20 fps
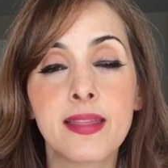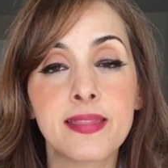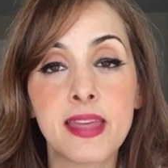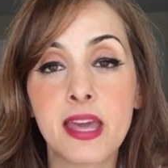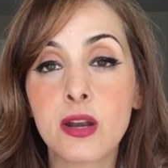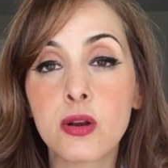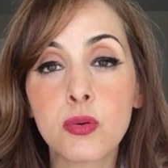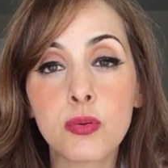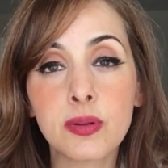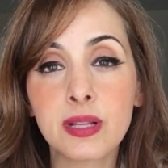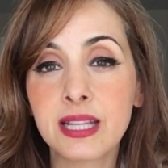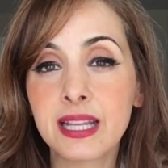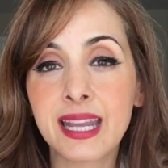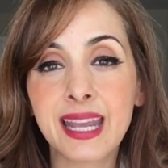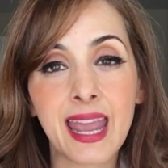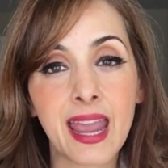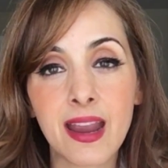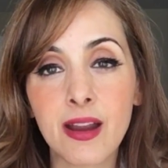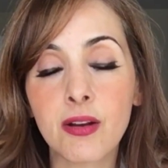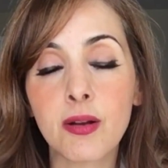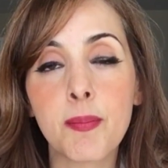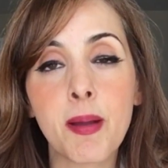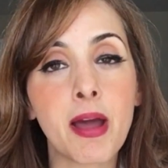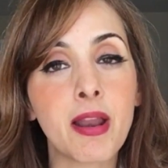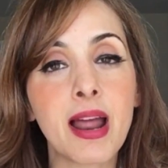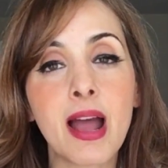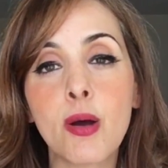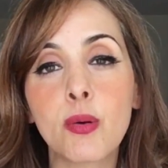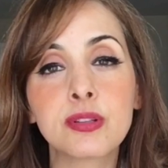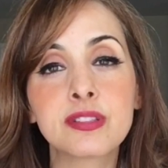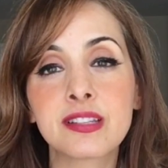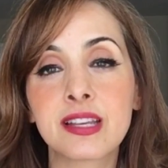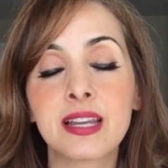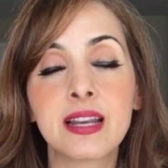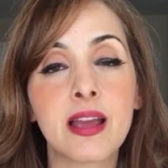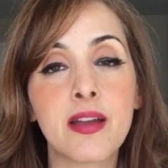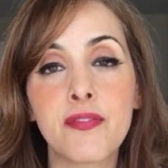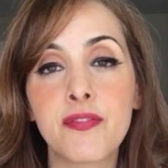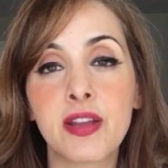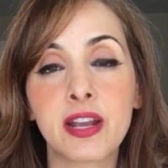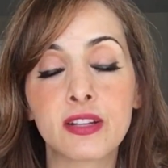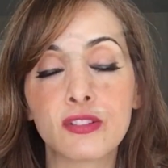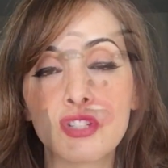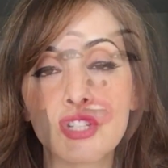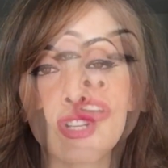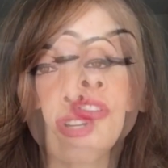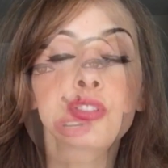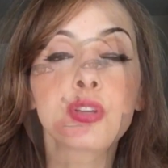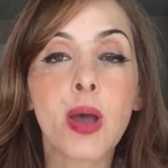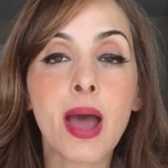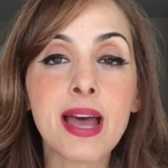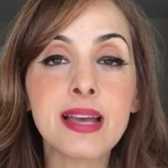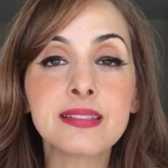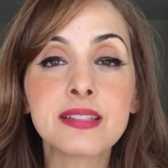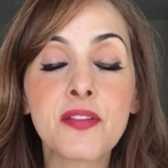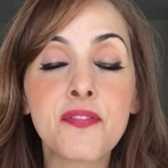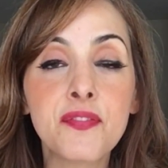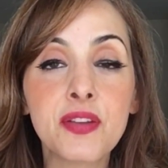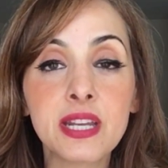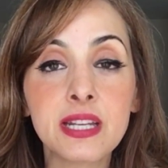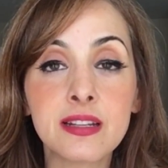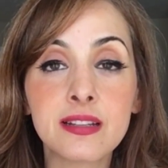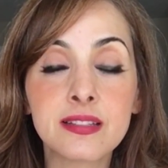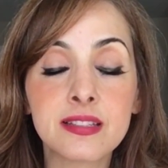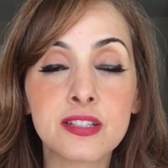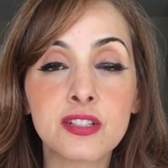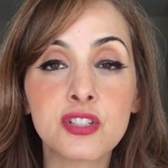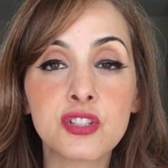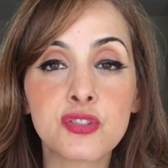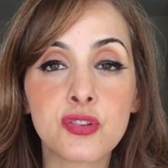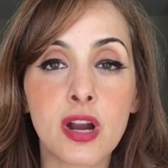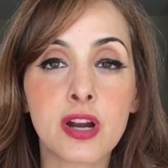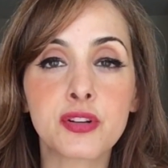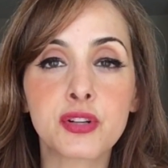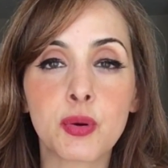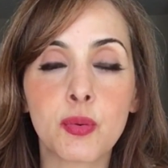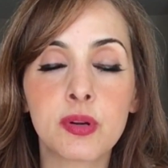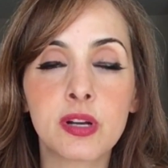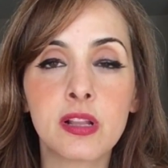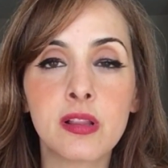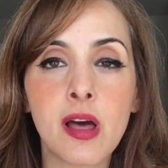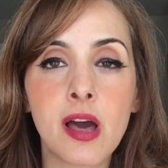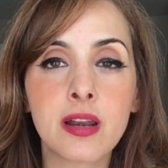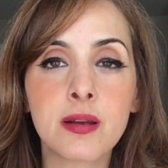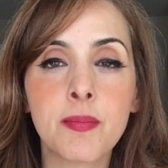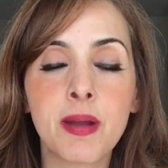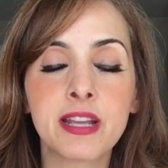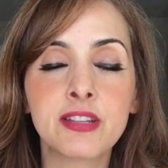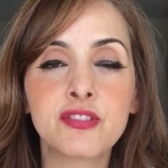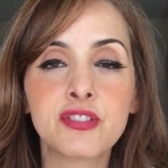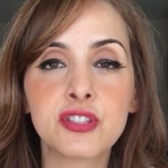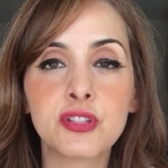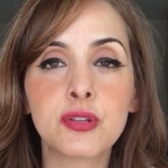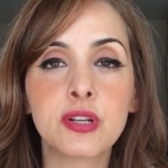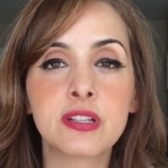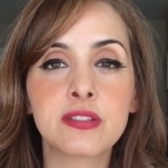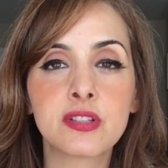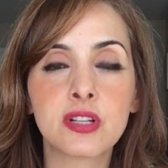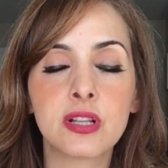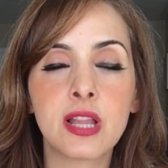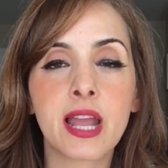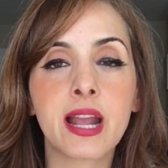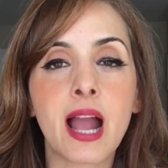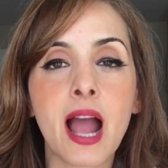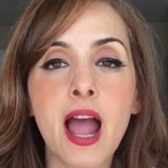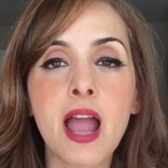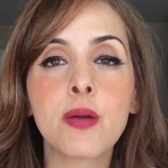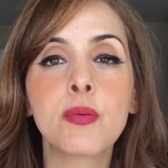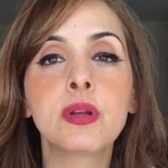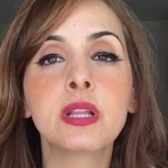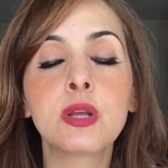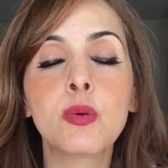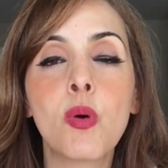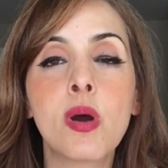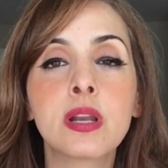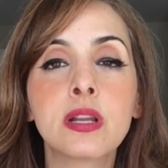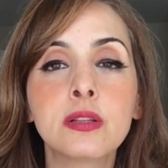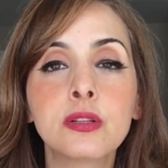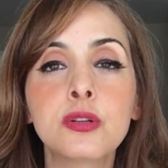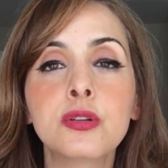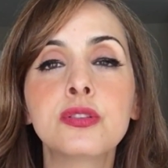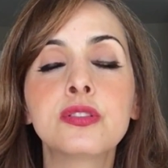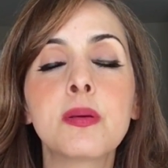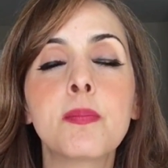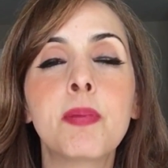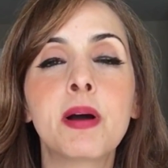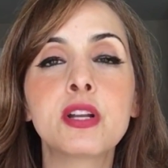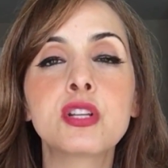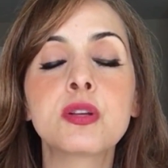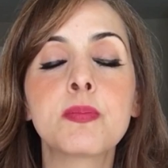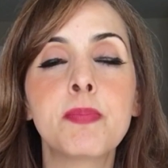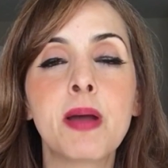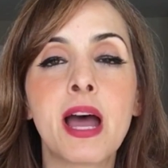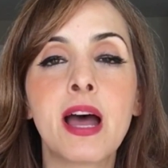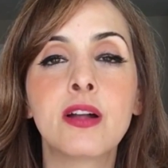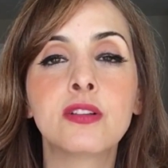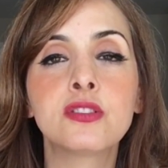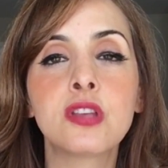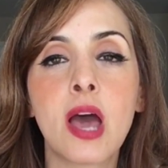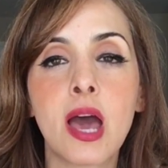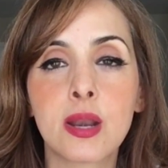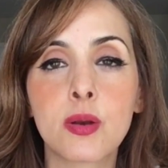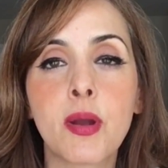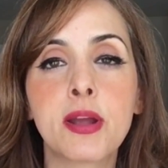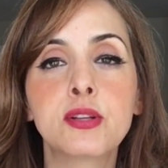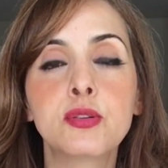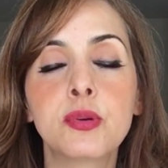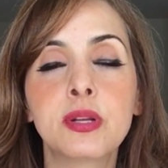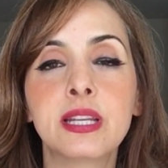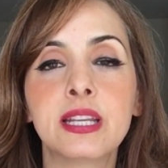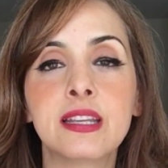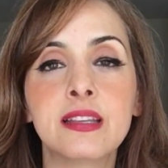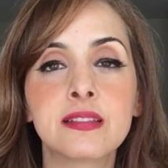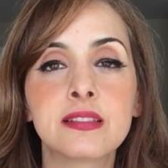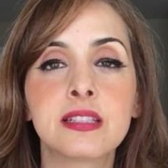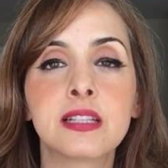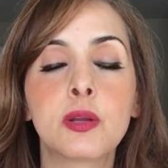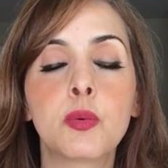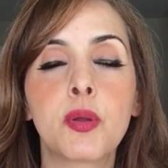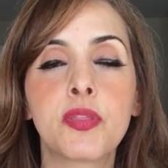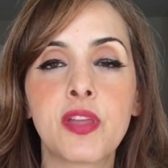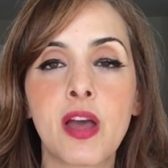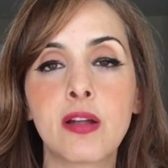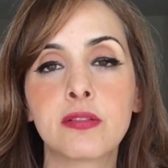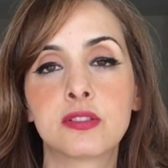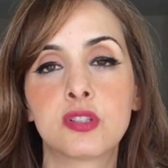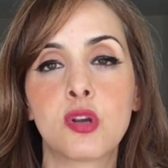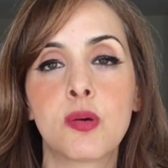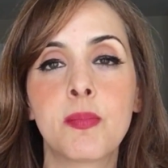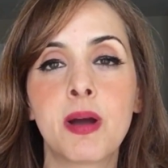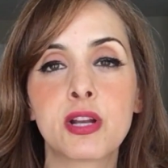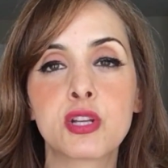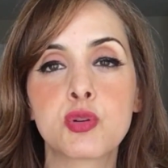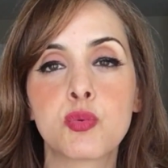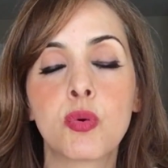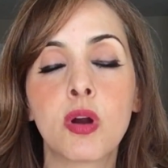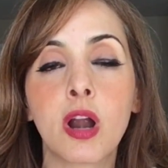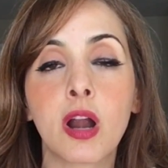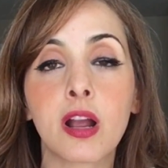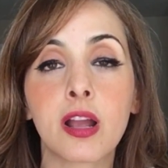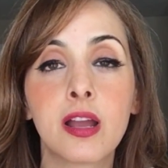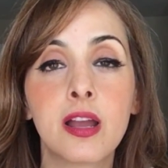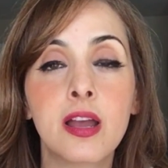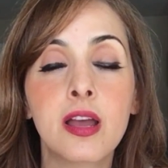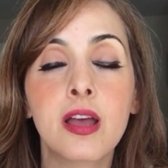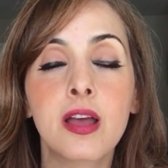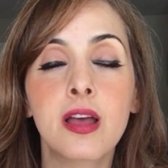They don't really care about how it's gonna affect you. So as a fitness instructor, when a lot of my students are like, I really wanna lose a bunch of pounds, how do I do it easily without so much work?